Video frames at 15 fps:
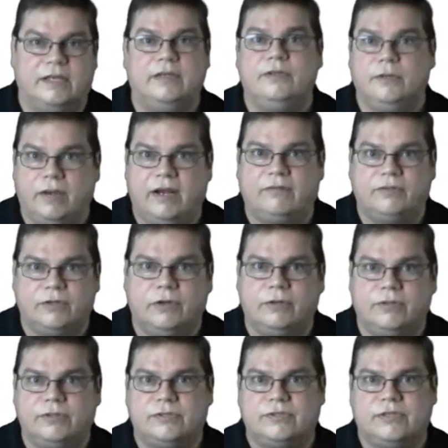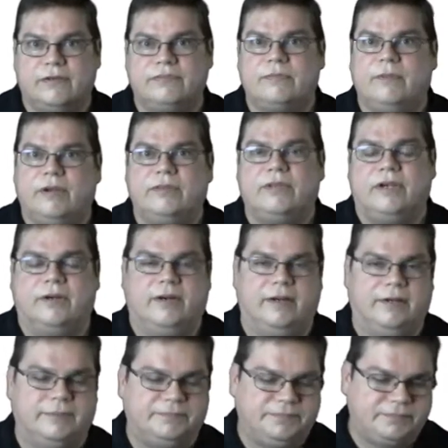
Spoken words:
And you have to go get yourself some health care now.